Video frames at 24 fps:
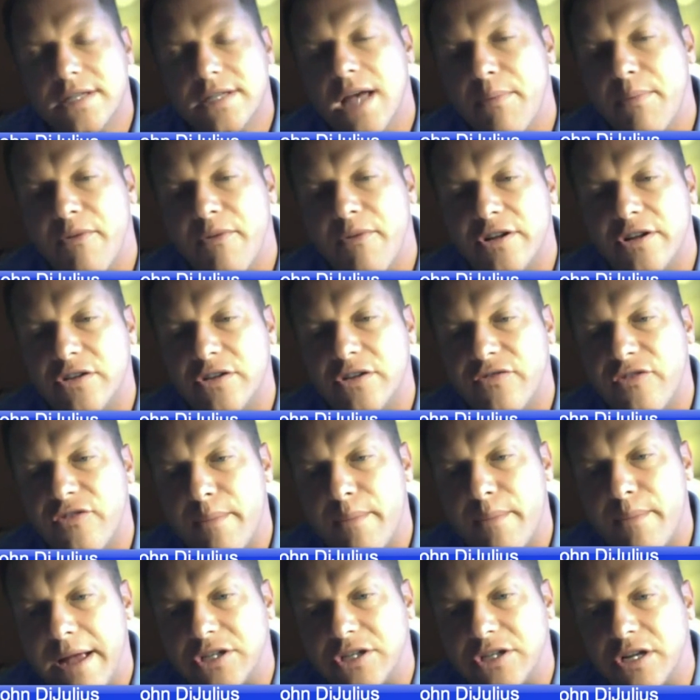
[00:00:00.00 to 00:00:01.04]
type of
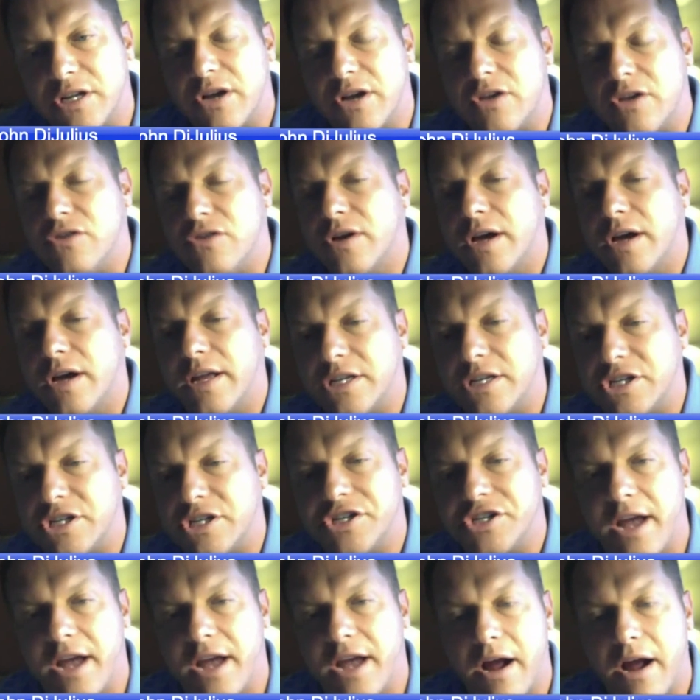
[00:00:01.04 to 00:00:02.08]
information are you going to
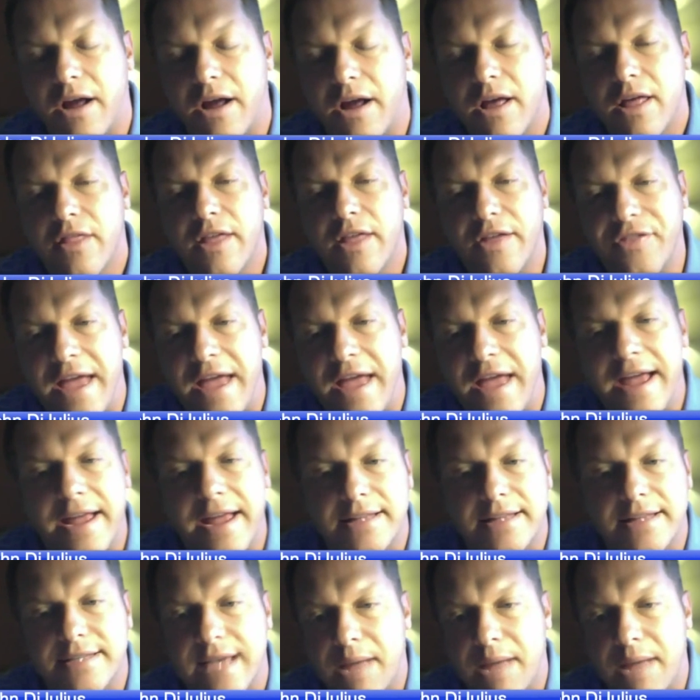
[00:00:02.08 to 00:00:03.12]
share that they
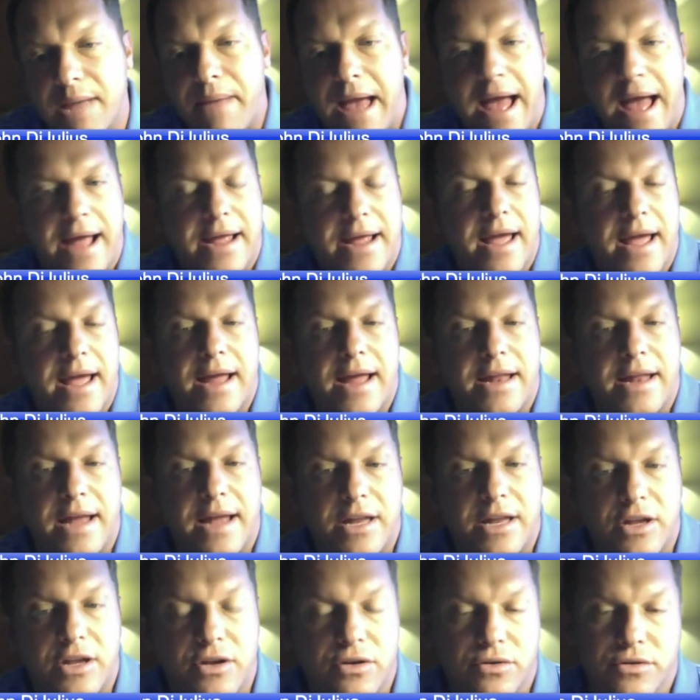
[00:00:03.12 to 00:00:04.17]
can take back
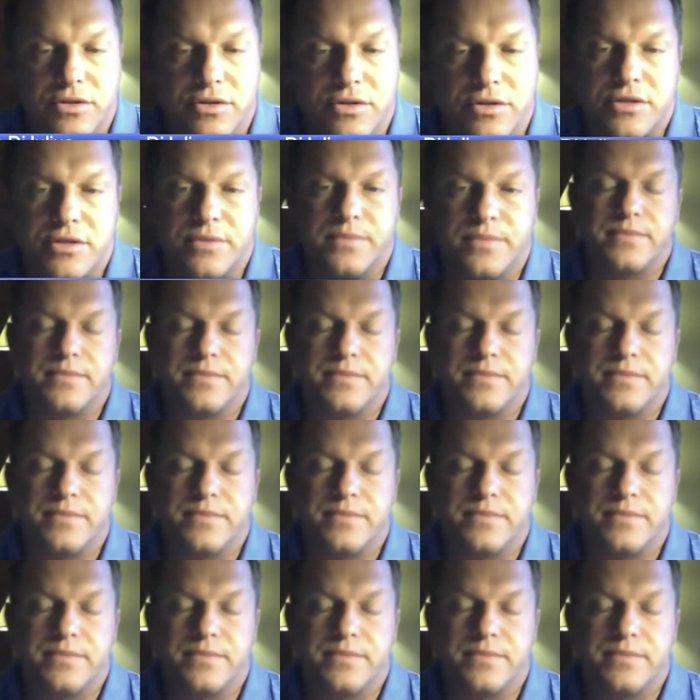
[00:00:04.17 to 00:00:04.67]
and use?